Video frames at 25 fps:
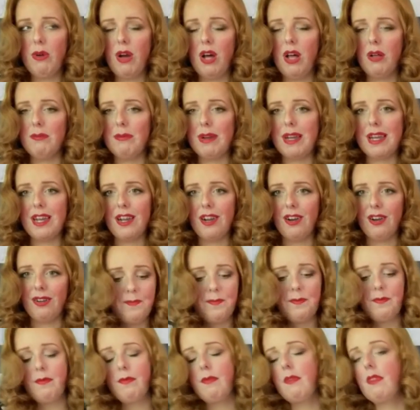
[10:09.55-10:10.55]
on my hair.
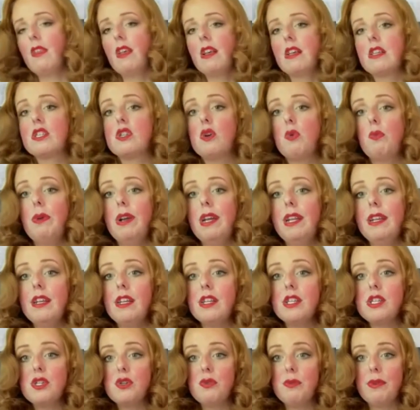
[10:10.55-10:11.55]
So when
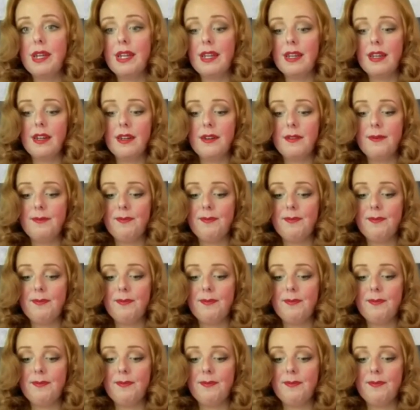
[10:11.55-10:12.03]
doing